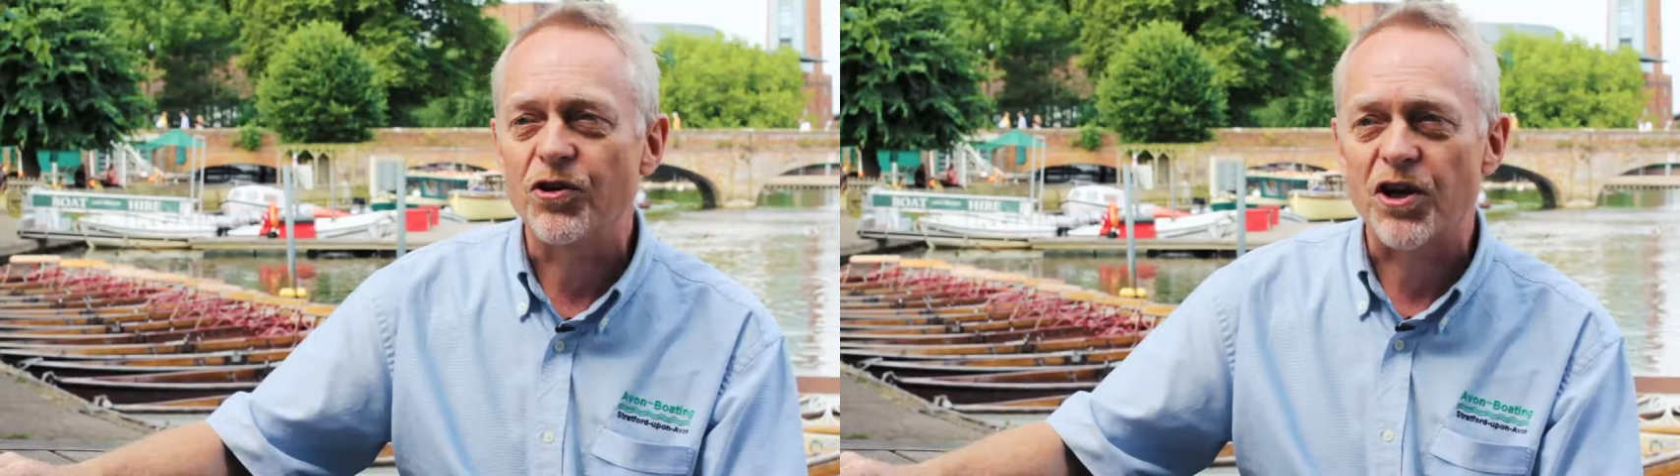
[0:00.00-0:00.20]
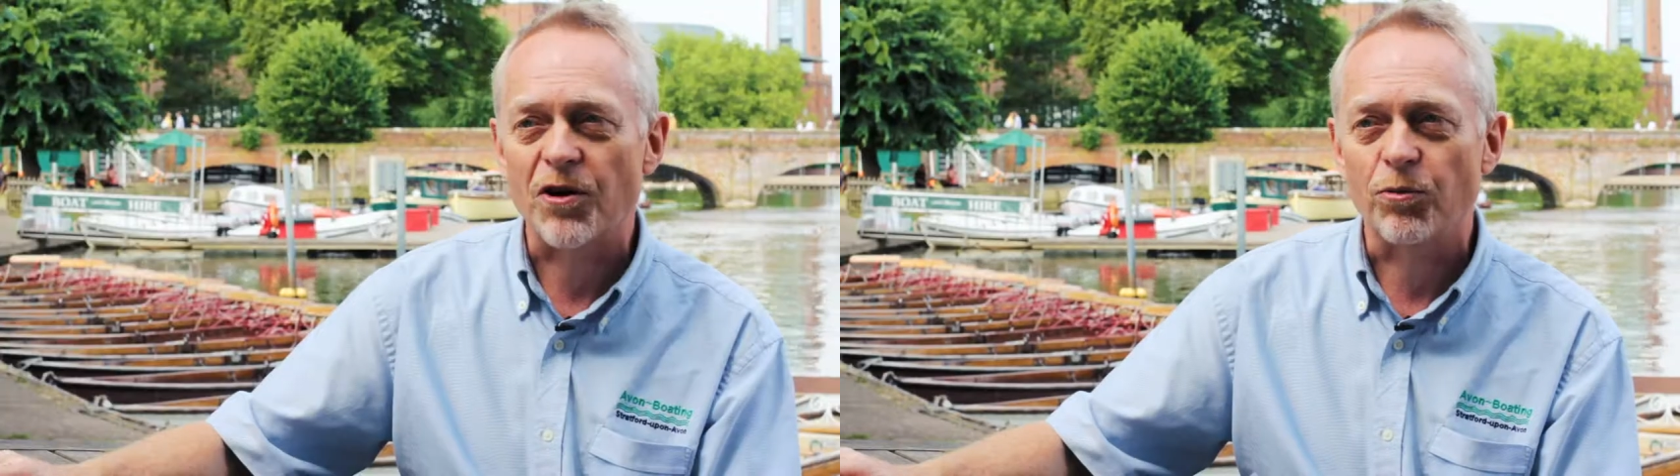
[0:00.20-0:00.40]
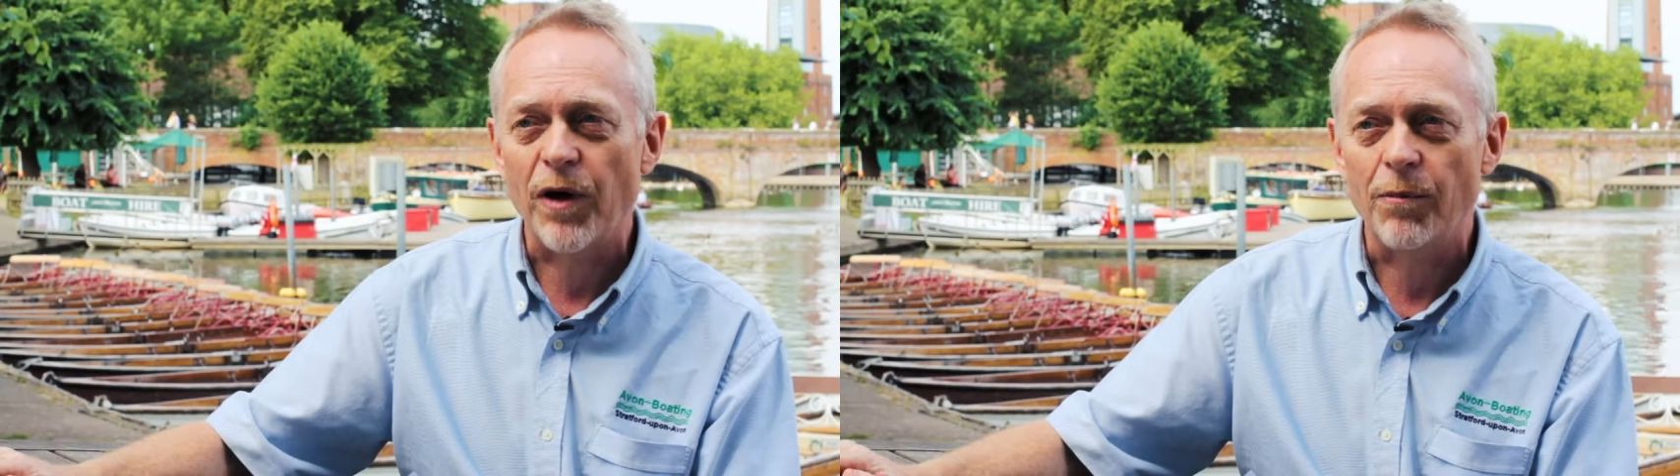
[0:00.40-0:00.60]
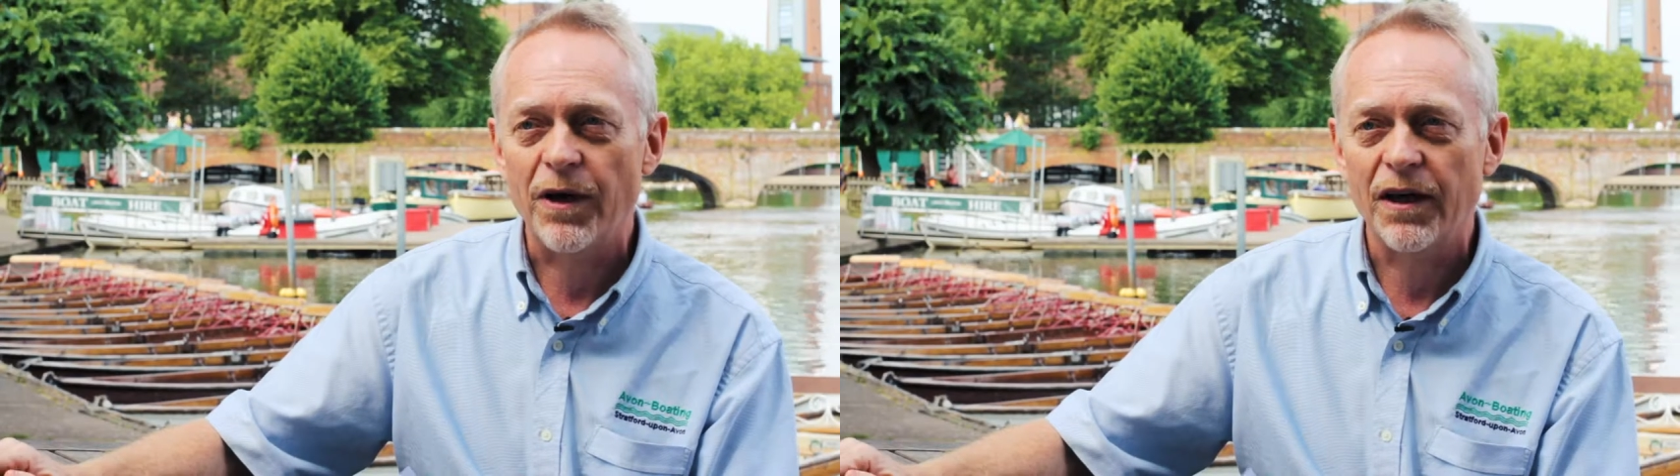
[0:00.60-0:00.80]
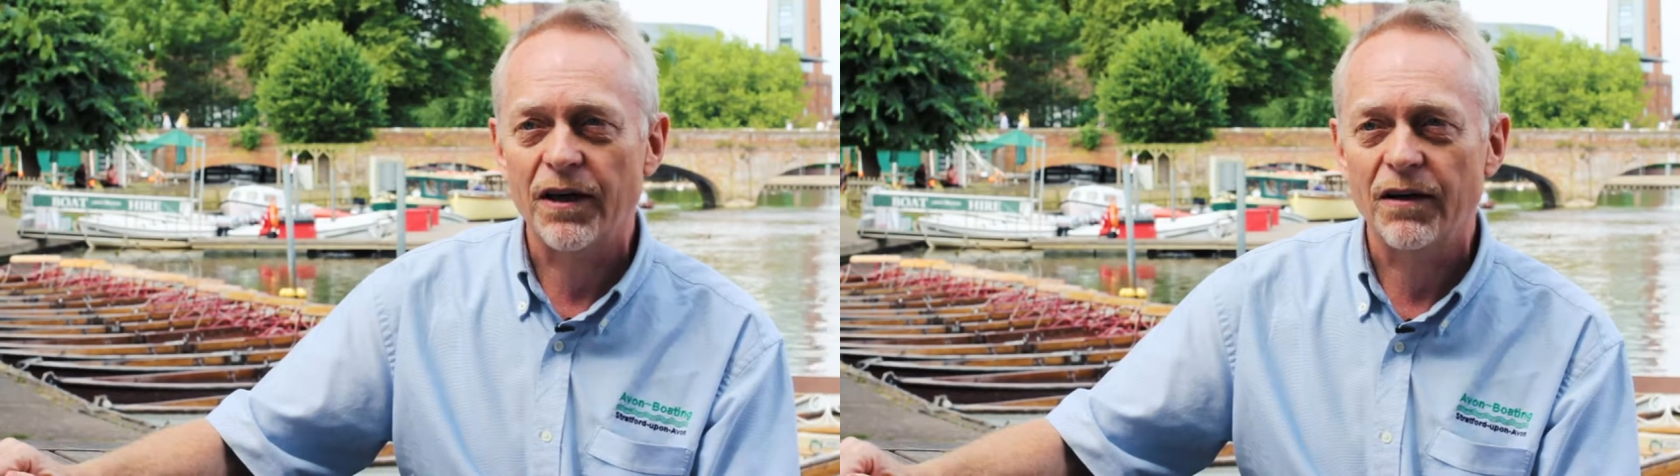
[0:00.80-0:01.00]
the general
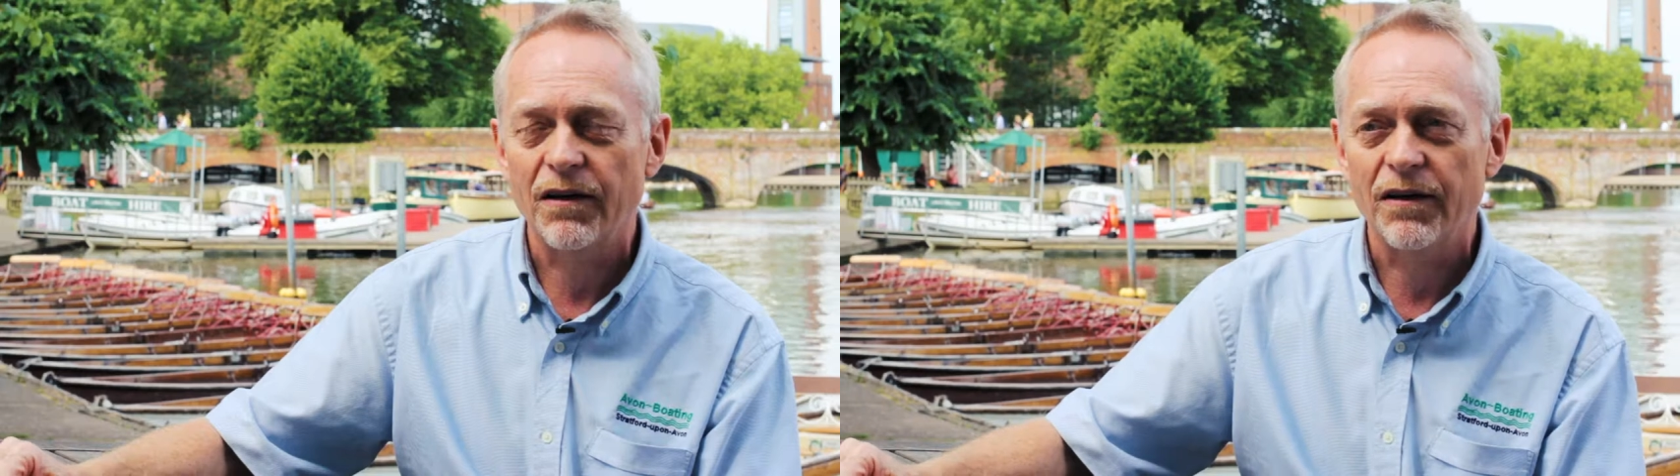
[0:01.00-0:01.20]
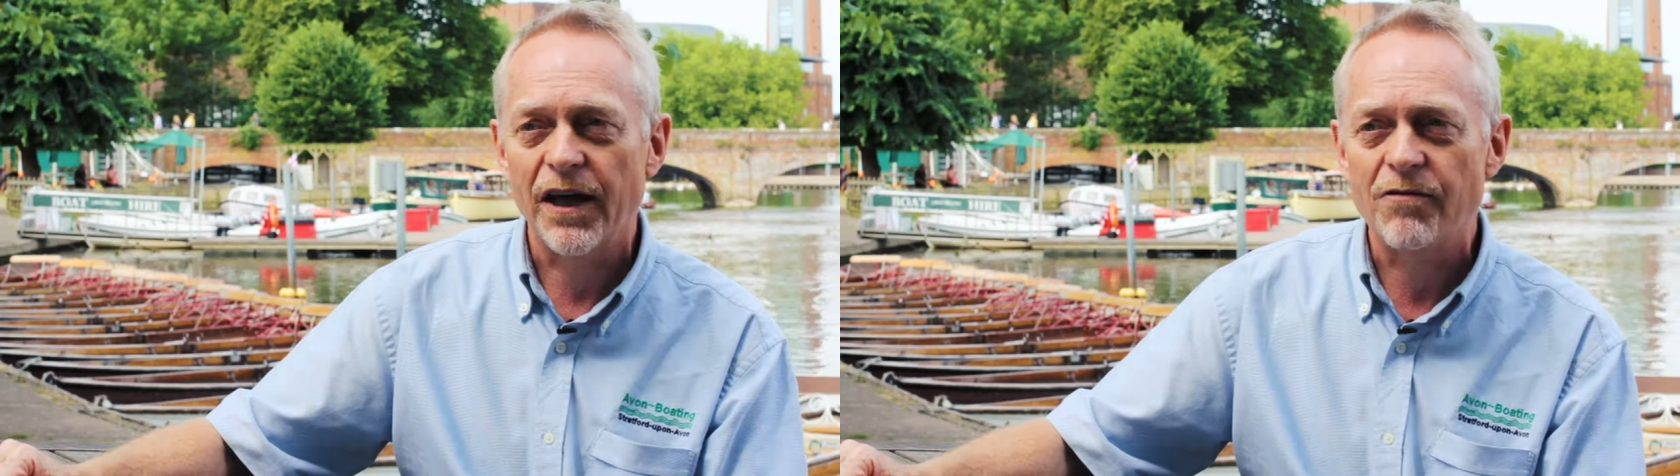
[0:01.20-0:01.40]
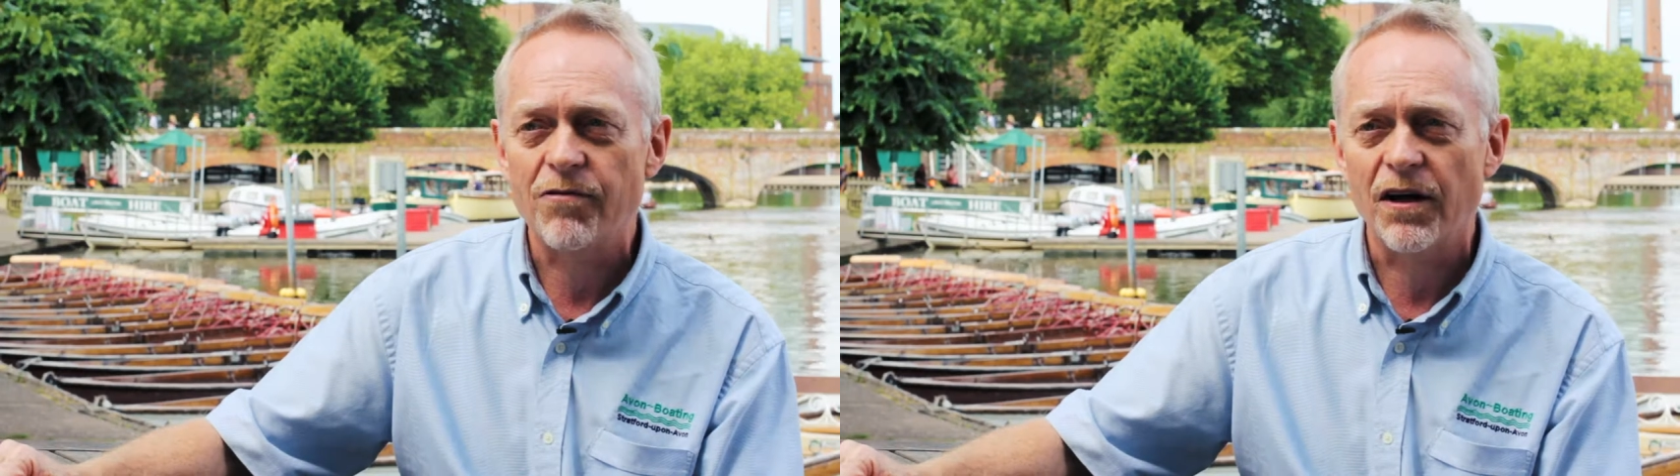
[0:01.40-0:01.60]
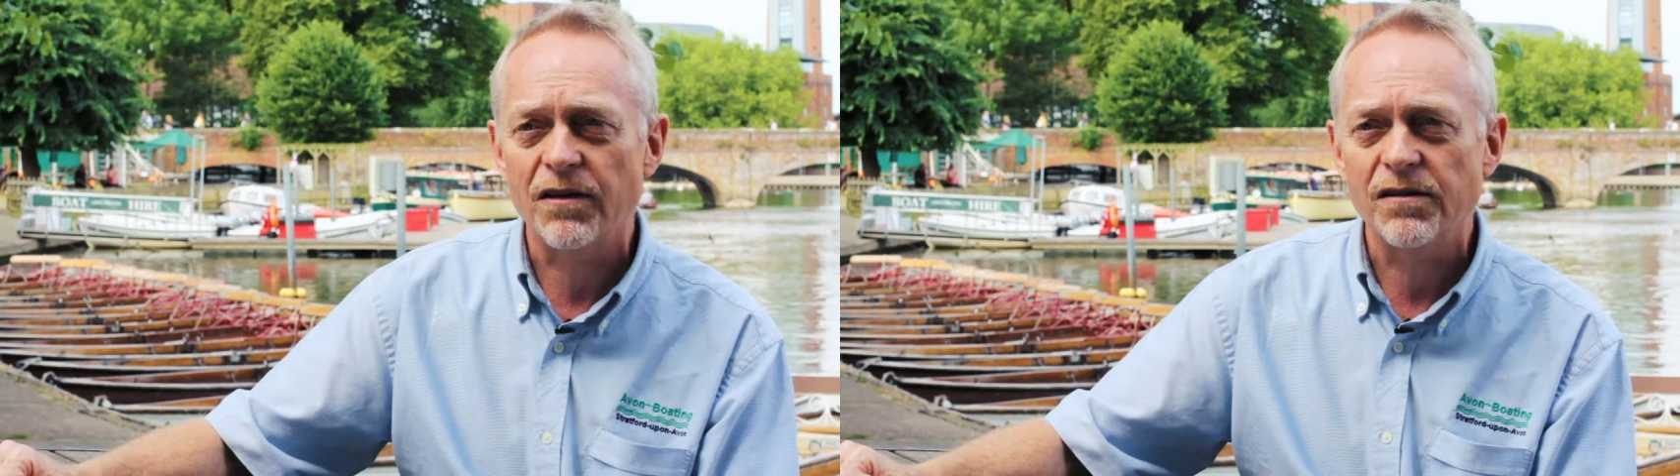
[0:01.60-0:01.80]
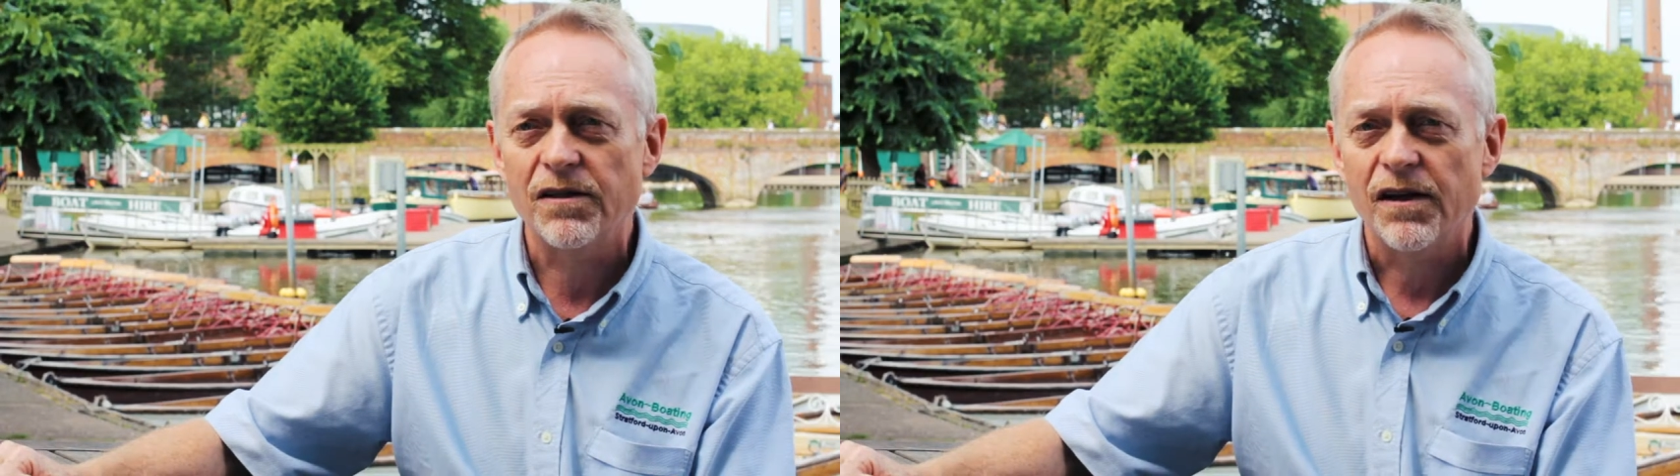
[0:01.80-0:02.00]
public and they
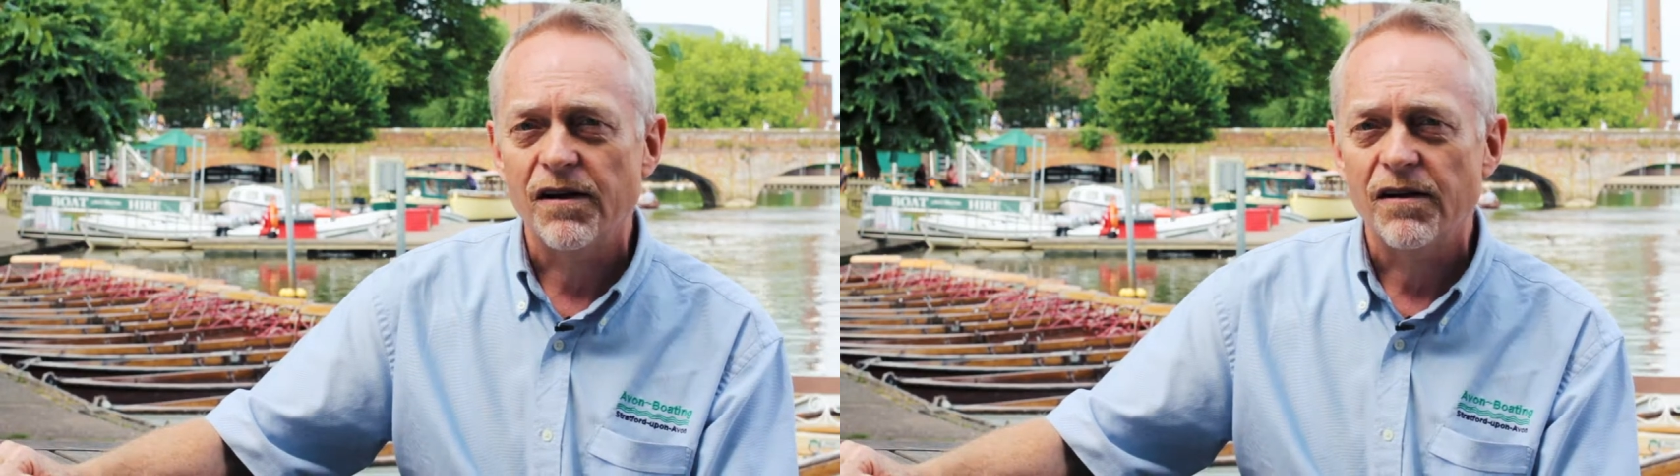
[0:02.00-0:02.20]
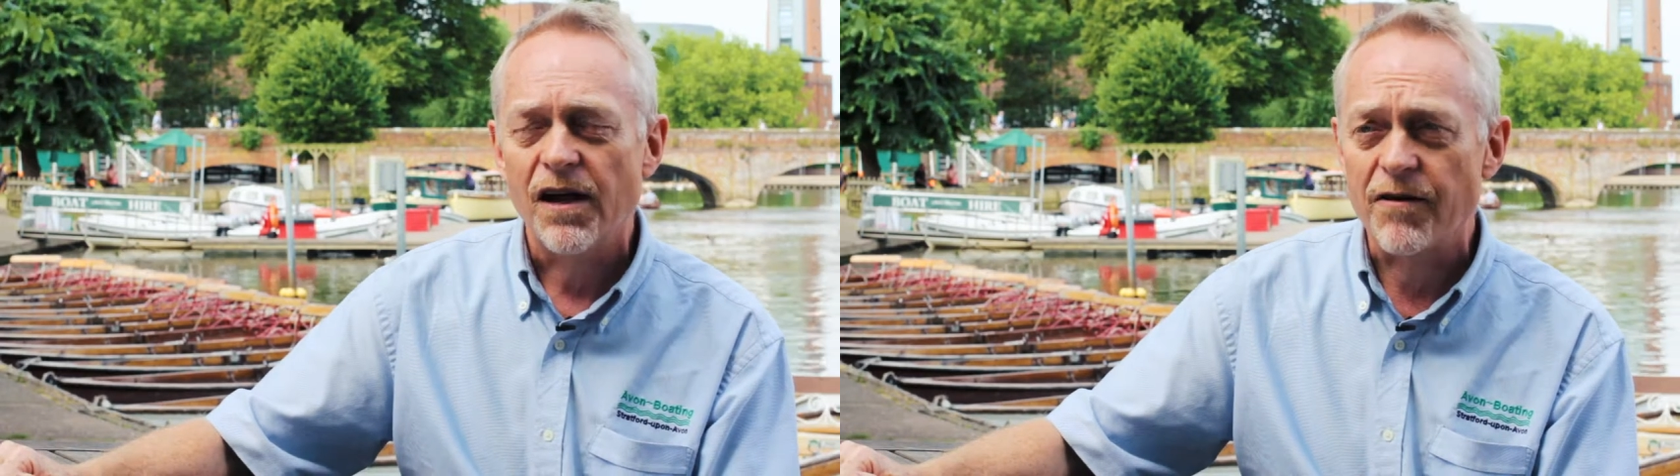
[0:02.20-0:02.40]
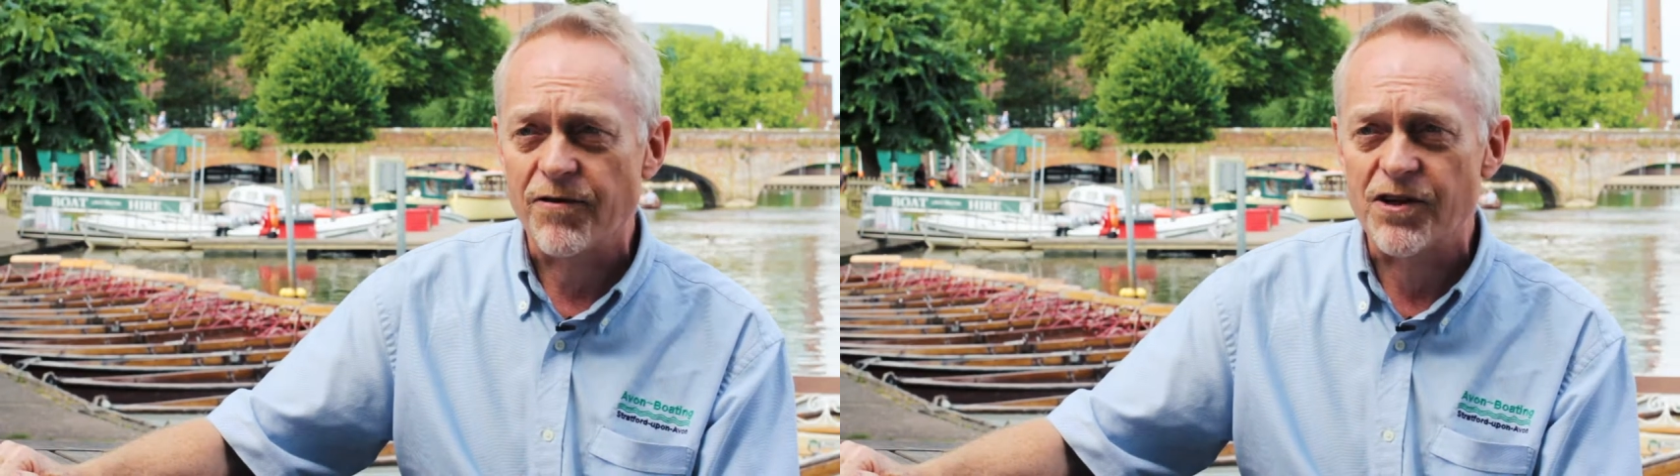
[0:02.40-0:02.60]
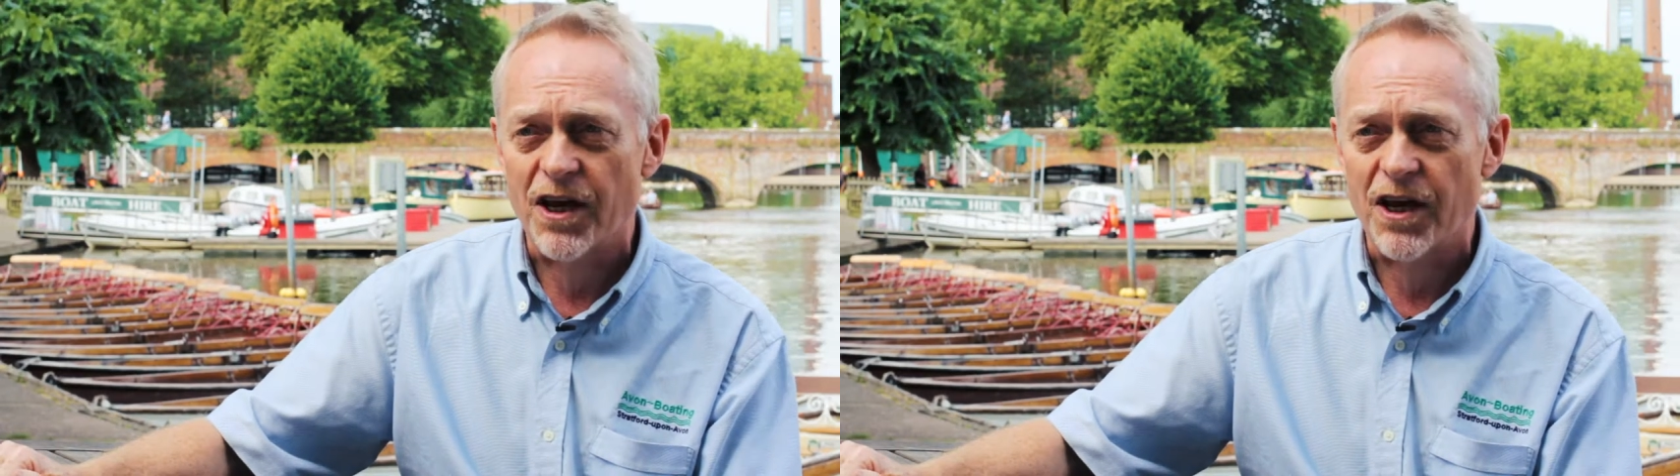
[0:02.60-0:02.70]
run every